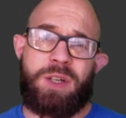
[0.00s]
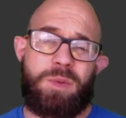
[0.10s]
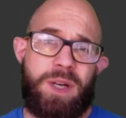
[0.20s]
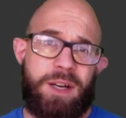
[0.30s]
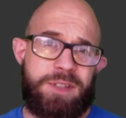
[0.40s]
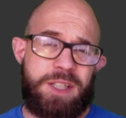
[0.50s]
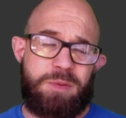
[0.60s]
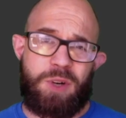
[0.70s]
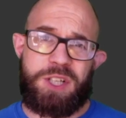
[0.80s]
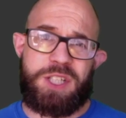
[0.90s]
we have deep
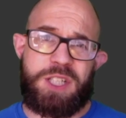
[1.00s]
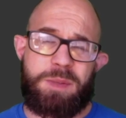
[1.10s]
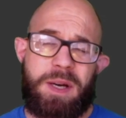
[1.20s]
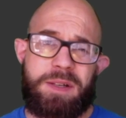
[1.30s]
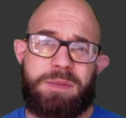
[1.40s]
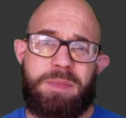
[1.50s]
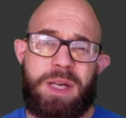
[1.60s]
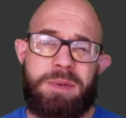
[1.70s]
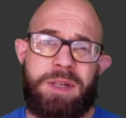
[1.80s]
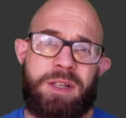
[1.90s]
questions about and
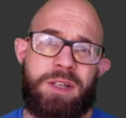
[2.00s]
maybe